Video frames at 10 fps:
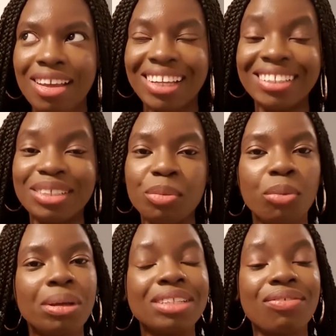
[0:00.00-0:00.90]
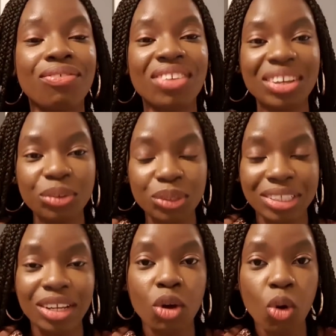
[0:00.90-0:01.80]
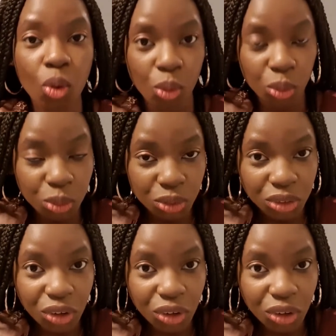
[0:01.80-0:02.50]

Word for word: in the moment feel the cold